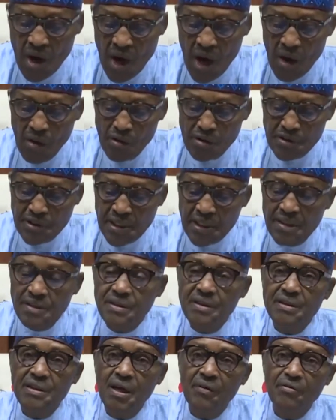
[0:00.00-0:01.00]
I will take
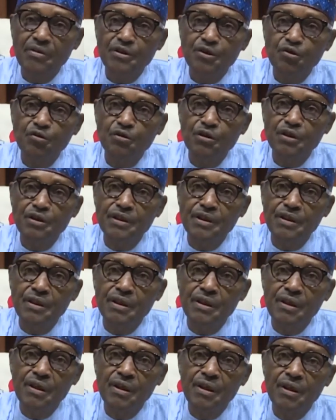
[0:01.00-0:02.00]
this opportunity
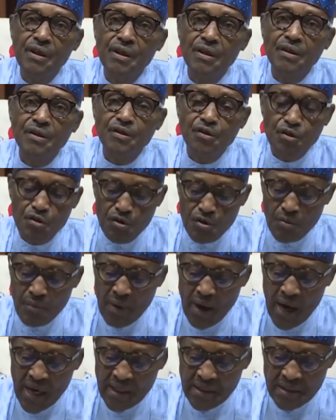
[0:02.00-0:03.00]
to
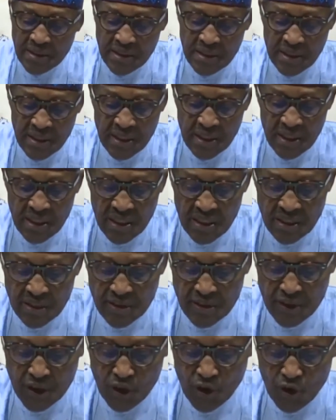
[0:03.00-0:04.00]
remind
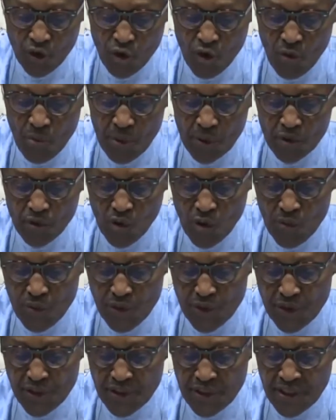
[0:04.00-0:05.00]
the global
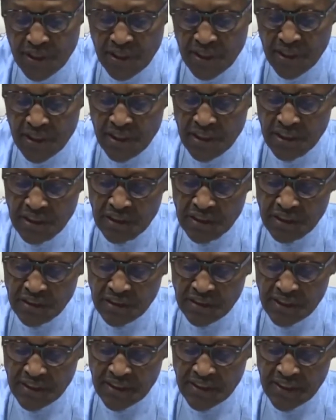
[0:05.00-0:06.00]
community
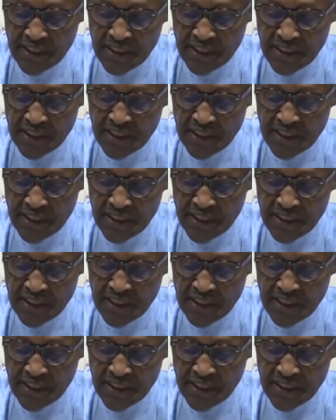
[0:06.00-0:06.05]
that